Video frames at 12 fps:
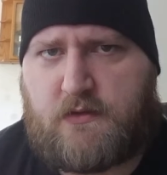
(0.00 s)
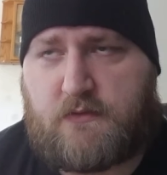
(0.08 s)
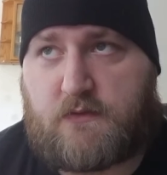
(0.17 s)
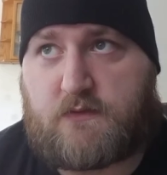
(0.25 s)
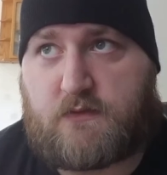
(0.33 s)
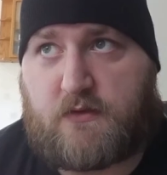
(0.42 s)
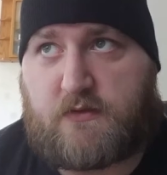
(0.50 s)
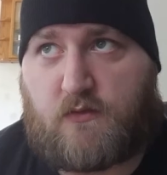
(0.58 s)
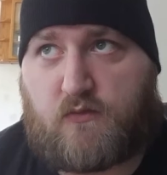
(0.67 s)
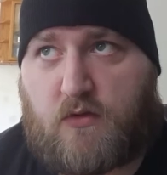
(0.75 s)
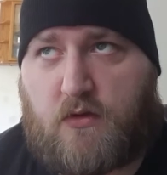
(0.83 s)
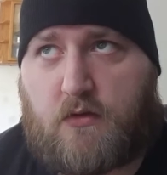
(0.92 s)
There's
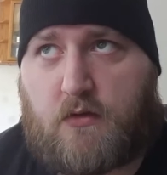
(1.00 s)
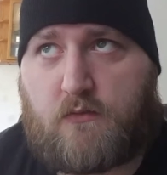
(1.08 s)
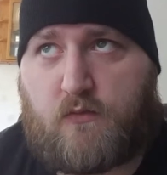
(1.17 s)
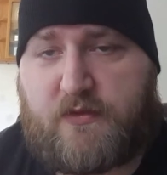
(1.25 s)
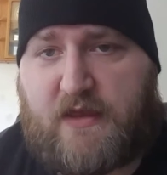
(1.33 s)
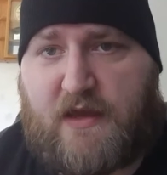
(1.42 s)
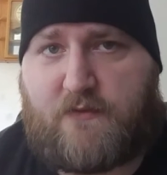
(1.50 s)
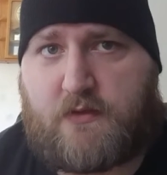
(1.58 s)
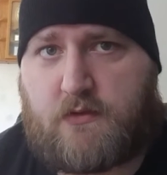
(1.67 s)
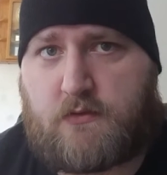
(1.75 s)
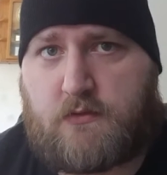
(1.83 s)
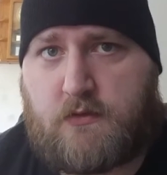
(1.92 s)
nothing wrong with
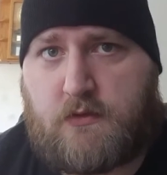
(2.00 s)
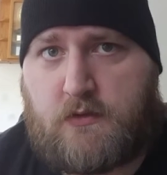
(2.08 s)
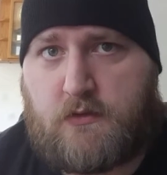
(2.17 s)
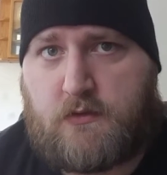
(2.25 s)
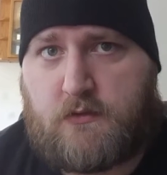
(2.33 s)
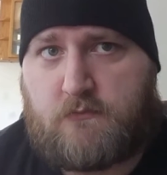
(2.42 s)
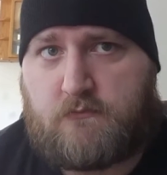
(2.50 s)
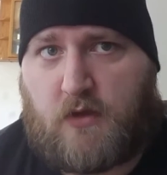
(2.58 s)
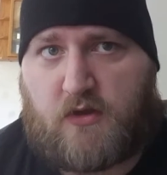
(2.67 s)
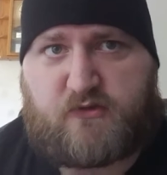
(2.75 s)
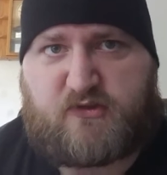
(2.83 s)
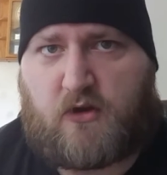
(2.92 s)
having
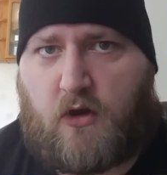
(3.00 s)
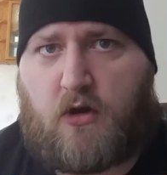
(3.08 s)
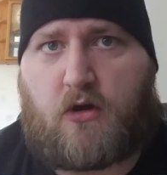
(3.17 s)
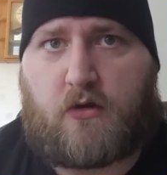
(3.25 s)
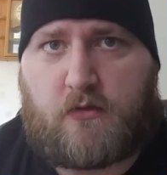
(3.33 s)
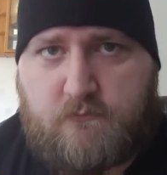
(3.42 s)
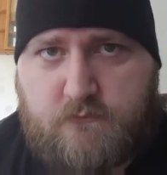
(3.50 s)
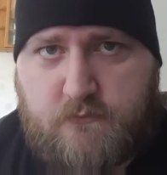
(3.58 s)
a scar.